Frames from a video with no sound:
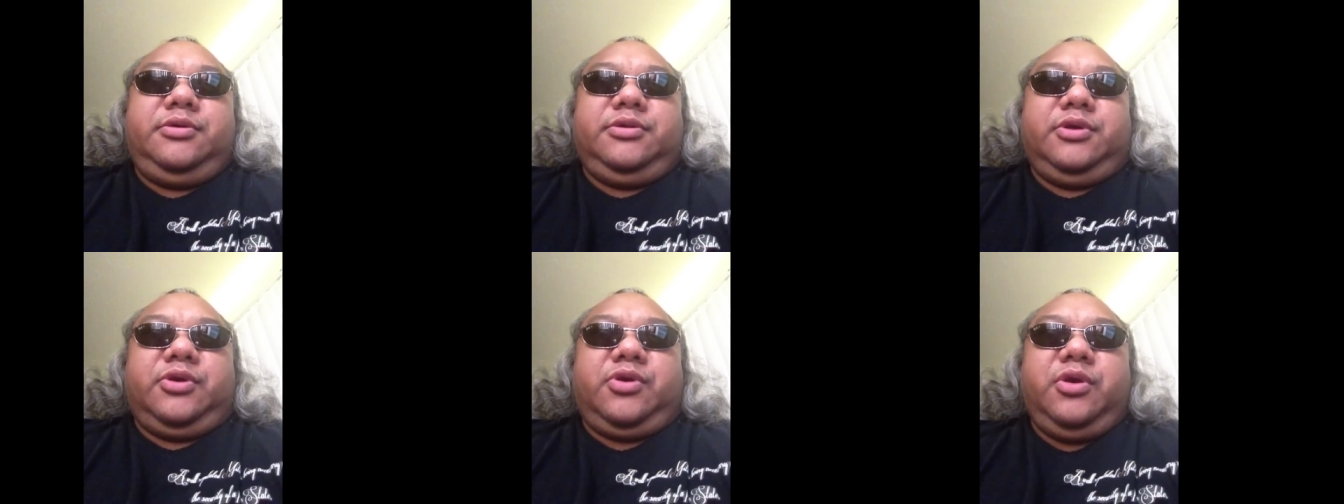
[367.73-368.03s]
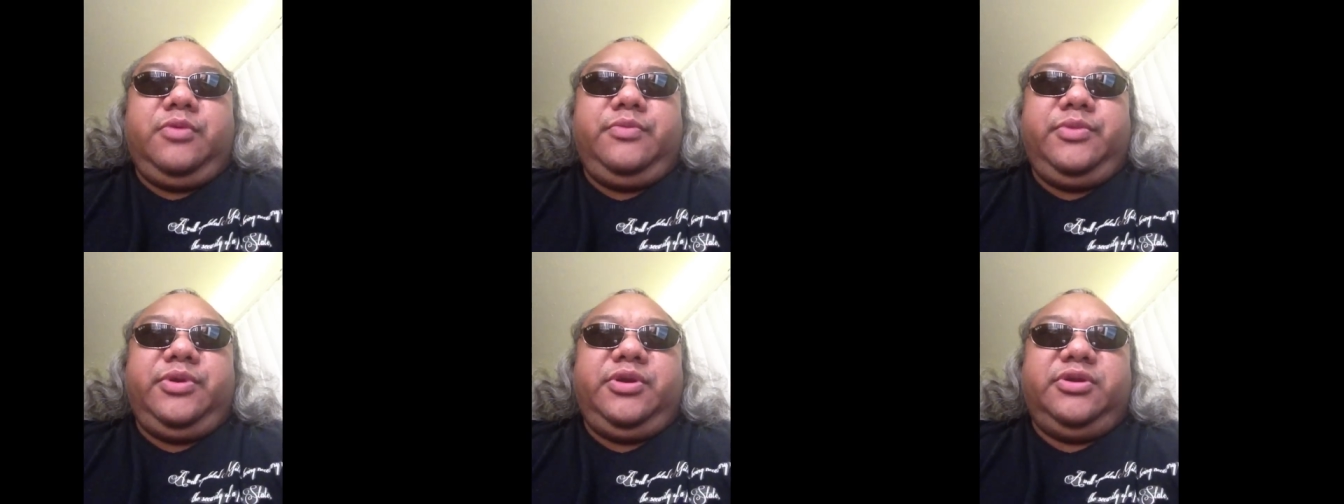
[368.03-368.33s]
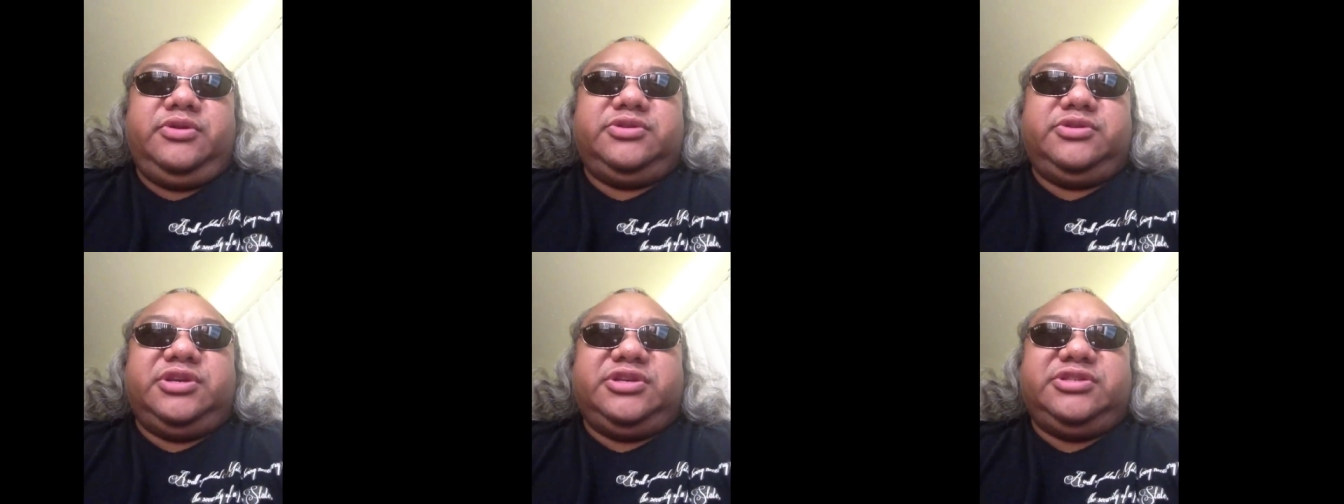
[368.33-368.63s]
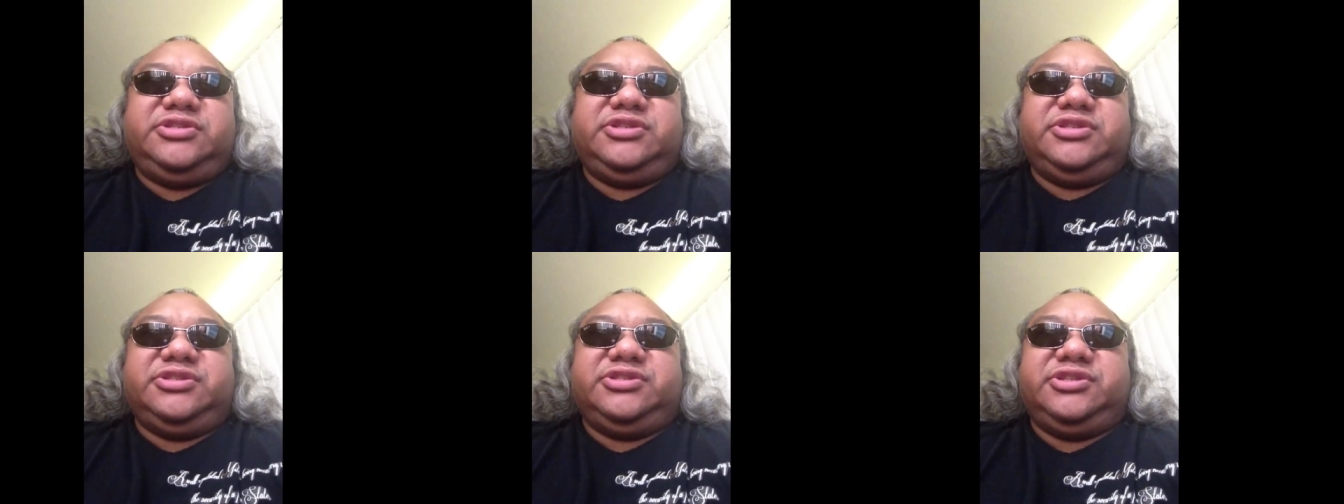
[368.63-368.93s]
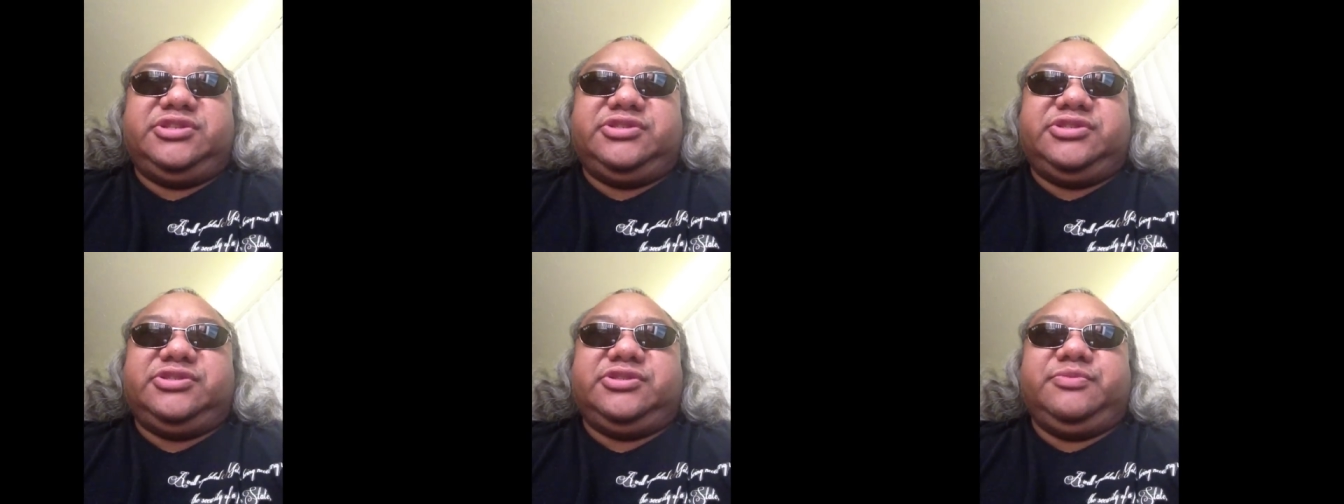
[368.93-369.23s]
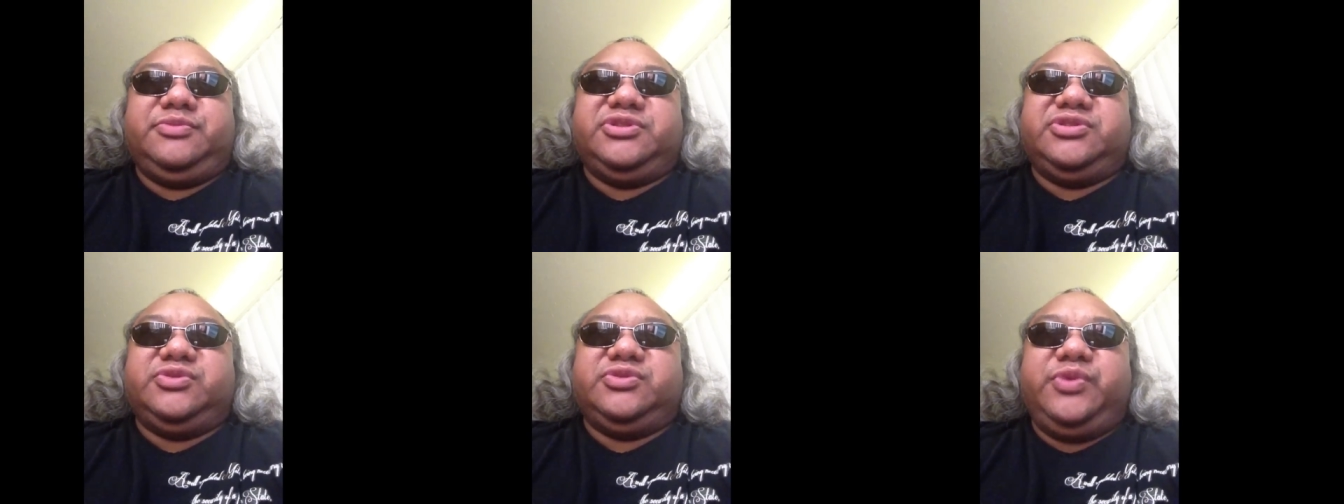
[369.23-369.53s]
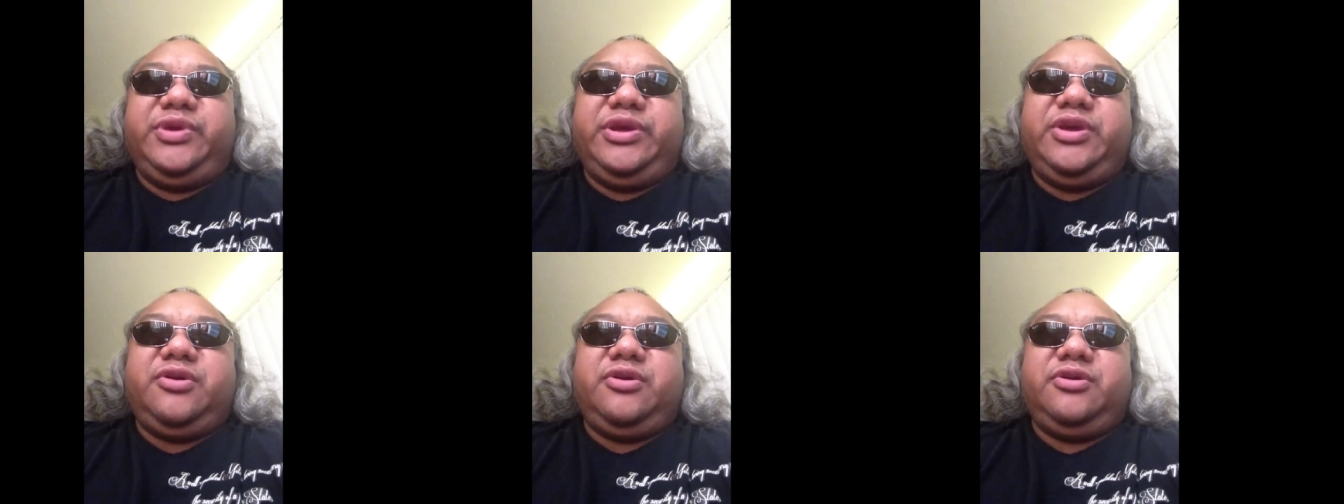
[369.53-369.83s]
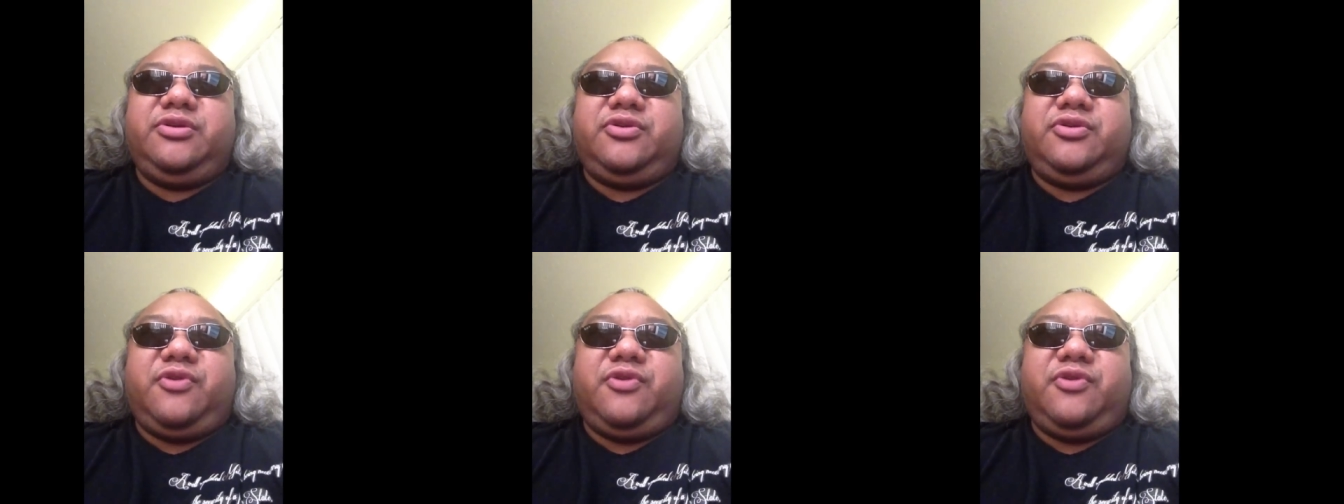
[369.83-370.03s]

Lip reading: The criminal justice system is weak on